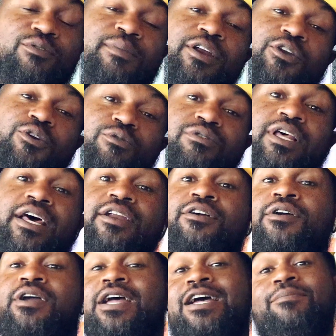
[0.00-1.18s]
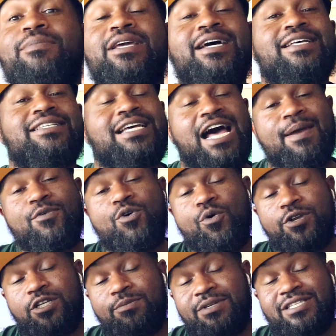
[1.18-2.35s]
for my newsletter because I'm
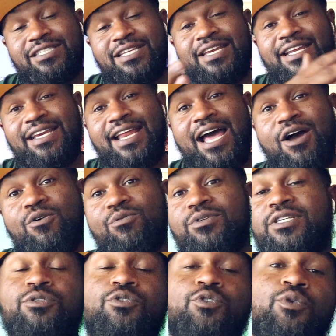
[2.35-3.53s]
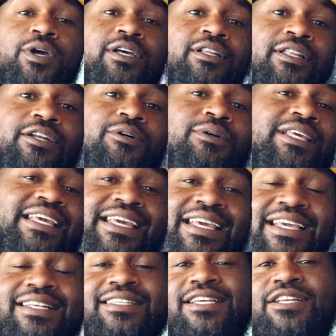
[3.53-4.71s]
going to be sending out quick little
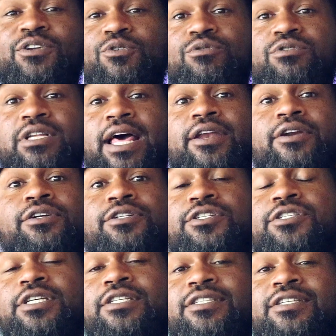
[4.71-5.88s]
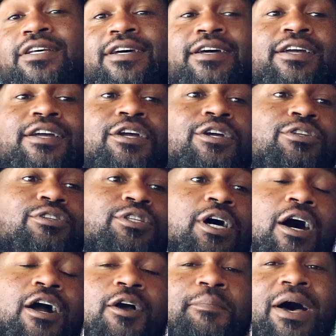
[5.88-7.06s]
easy newsletters just to
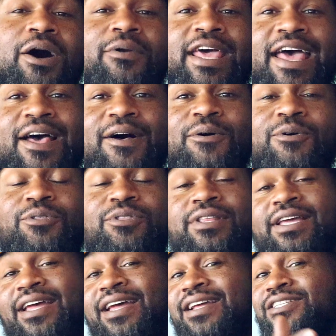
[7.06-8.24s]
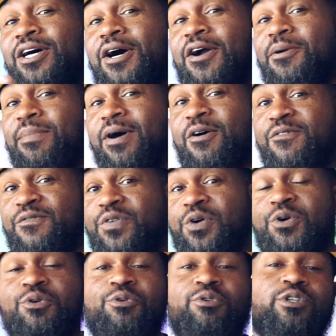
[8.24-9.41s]
talk about health, talk about
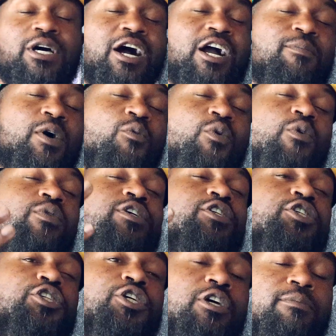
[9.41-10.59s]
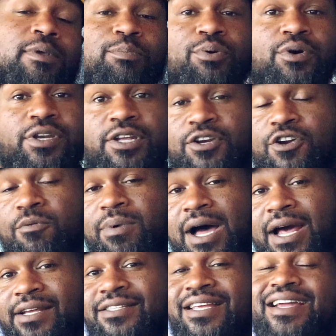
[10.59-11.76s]
food, talk about what we should be putting in our
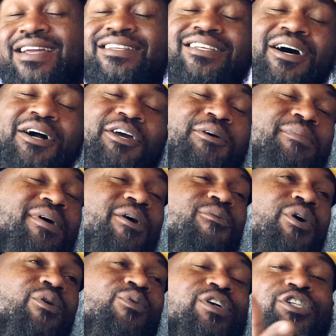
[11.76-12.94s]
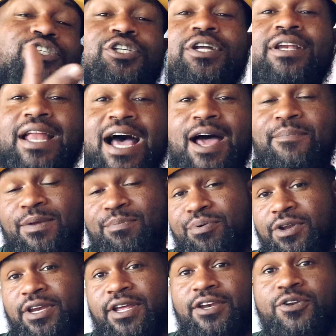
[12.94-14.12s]
bodies, talking about what we should not be
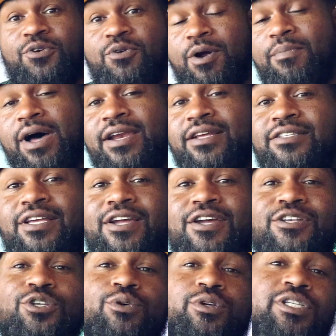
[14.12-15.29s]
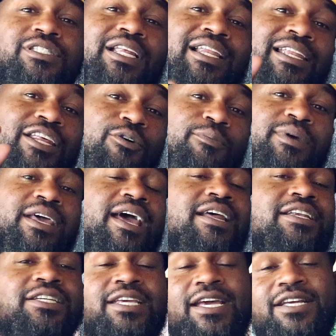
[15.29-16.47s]
putting into our bodies. So it's just a little bit of
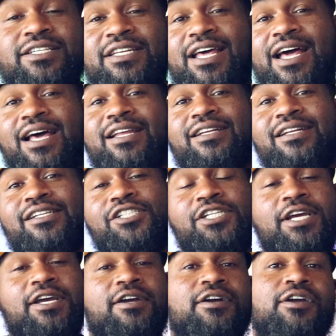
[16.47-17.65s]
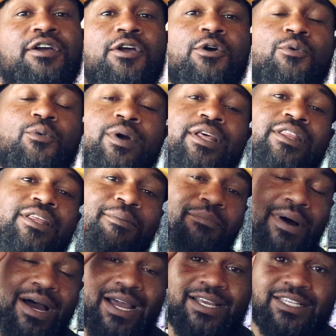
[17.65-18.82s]
education that I like to share with
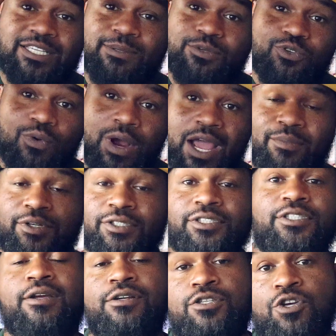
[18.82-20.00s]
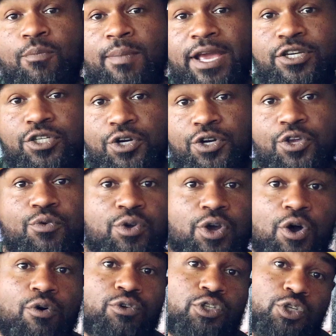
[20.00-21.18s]
my subscribers. So make sure you
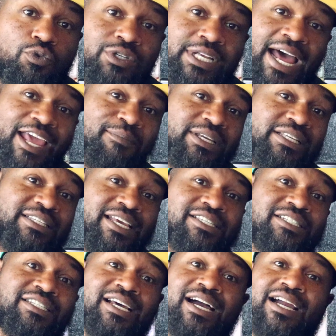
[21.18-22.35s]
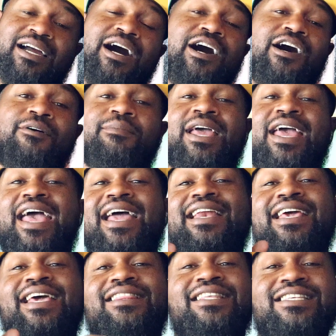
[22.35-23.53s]
go to DiaBEASTkitchen.com and
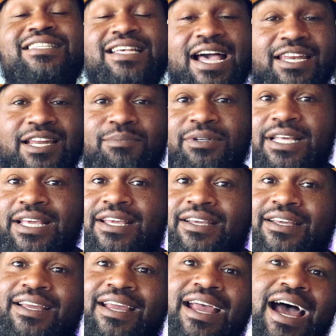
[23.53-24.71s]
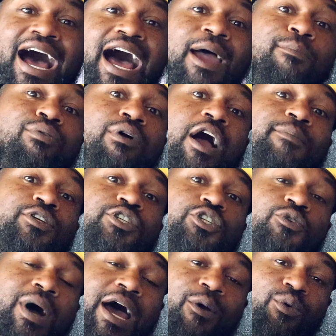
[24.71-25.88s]
hit the sign up link. I promise
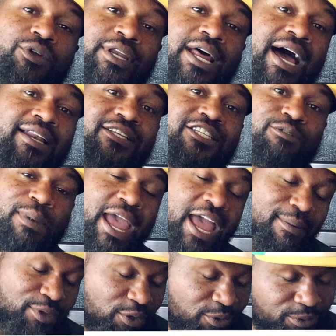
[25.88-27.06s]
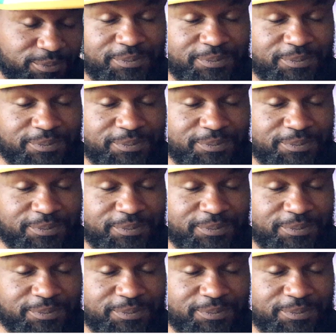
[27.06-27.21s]
you, I will not spam you.